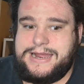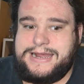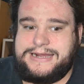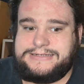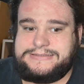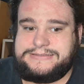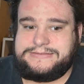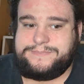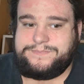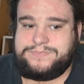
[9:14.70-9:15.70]

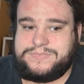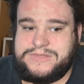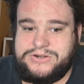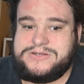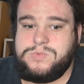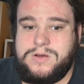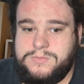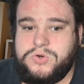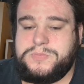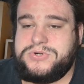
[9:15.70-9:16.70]
And there is
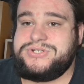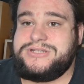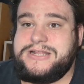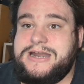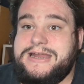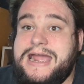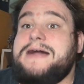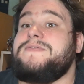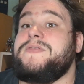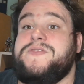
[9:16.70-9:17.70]
one more person that I
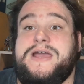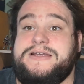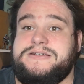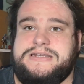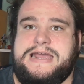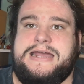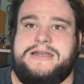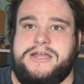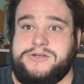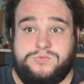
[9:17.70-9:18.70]
haven't thanked,
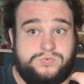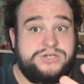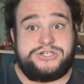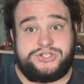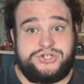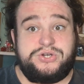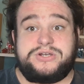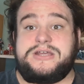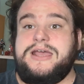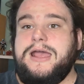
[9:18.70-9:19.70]
and I really
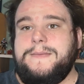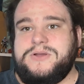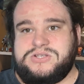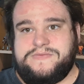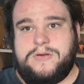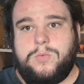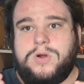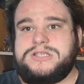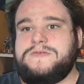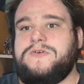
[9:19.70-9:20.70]
should, because if it
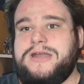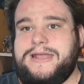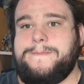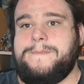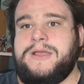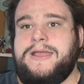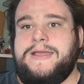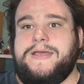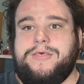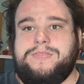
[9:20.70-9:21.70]
wasn't for him,
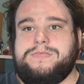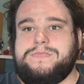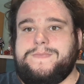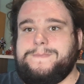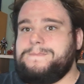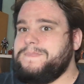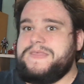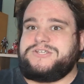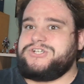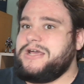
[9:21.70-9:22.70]

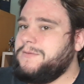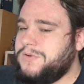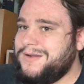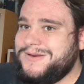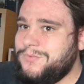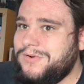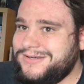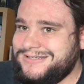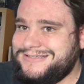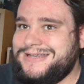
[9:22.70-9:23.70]
this channel probably
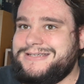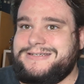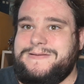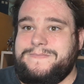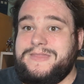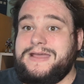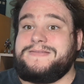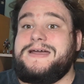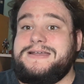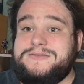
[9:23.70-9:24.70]
wouldn't exist.
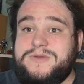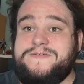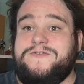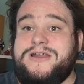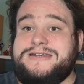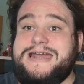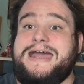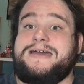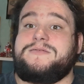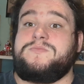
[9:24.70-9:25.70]
And that is my friend
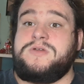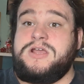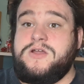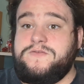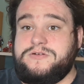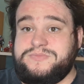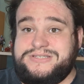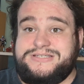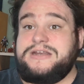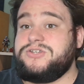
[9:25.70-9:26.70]
Adam from
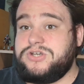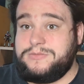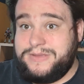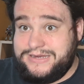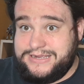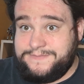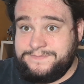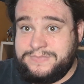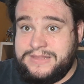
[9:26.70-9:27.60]
Sinister Media.